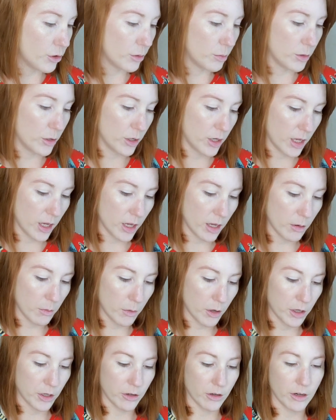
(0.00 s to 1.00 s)
Beauty
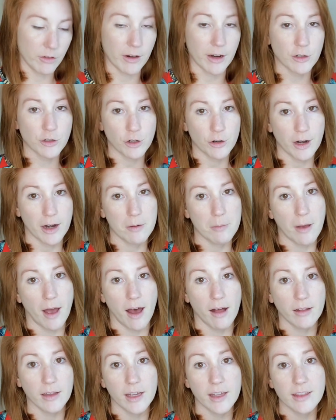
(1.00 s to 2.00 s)
Mercury Retrograde
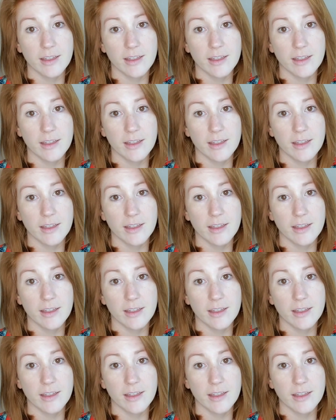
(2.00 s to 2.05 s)
palette.